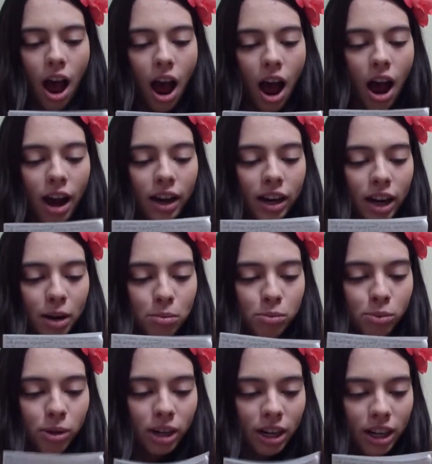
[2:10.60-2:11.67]
I
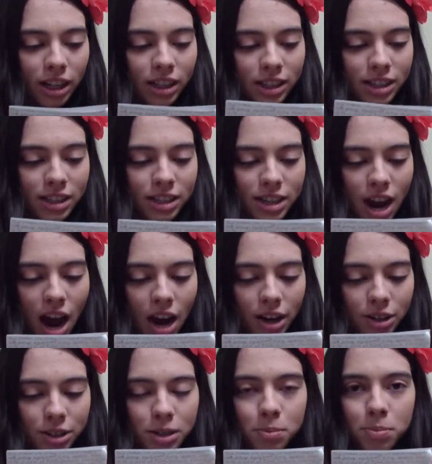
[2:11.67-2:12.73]
am reading this
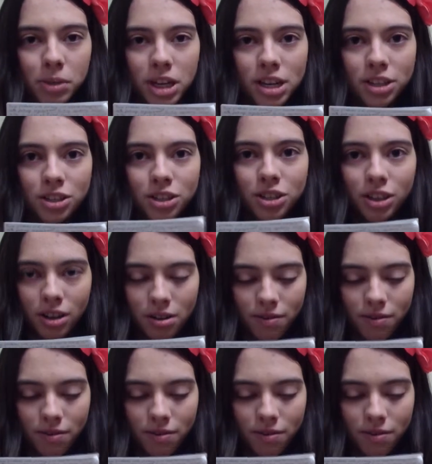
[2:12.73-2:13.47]
entire speech